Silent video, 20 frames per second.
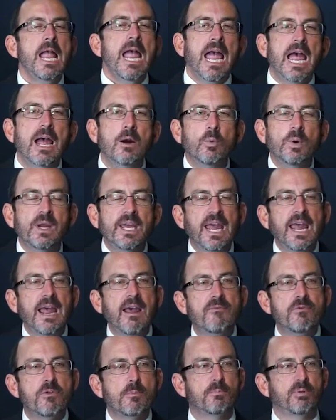And we
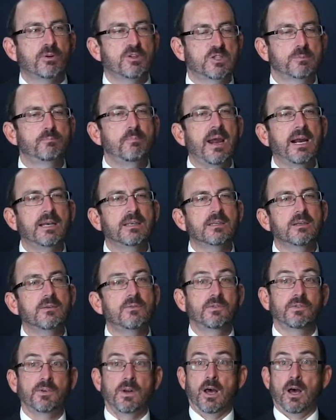have the
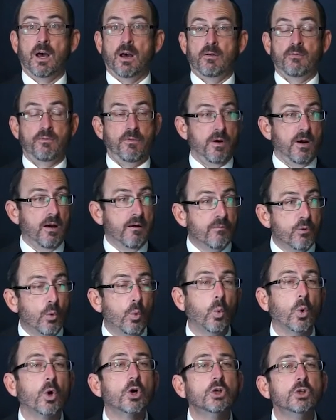perspectives of, of the
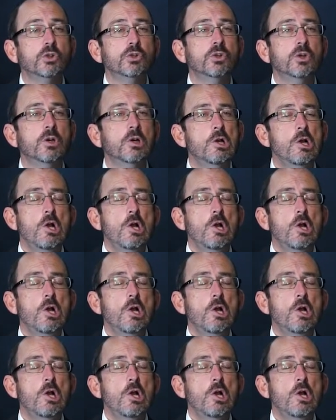world.